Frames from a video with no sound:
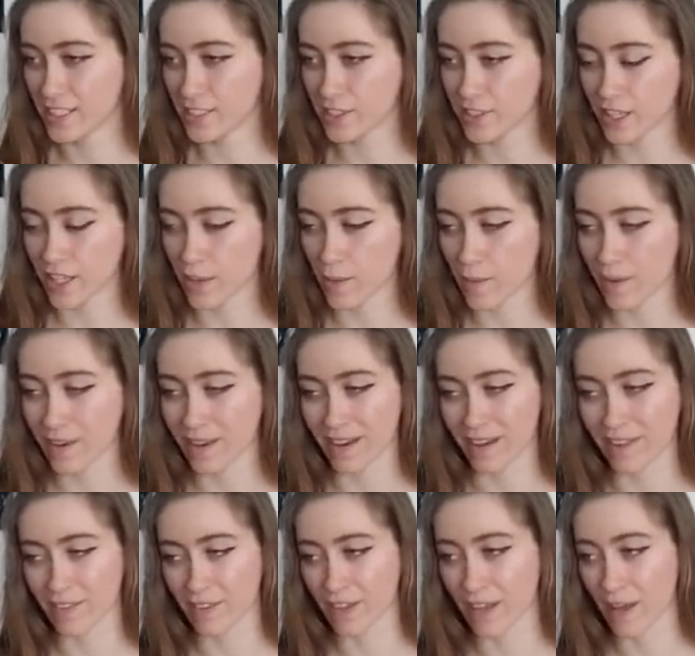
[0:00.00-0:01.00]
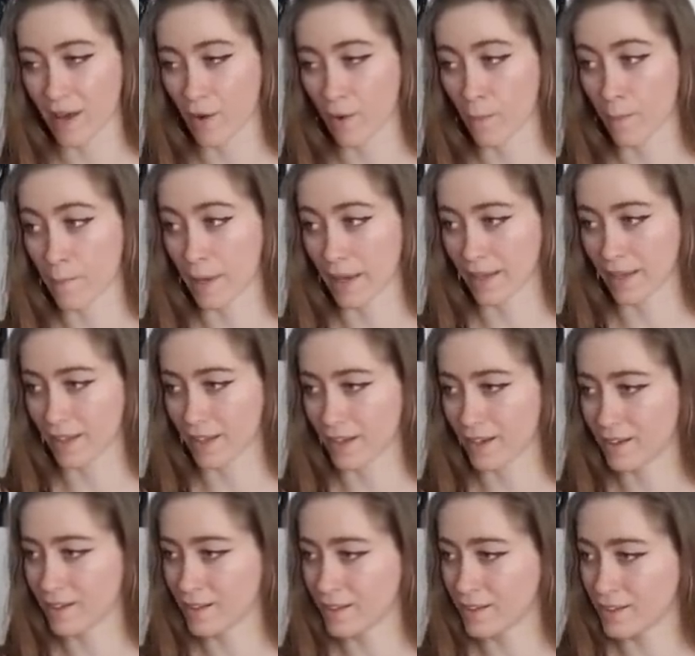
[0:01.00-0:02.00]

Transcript: See the way, yeah, I've heard that. Or Bela.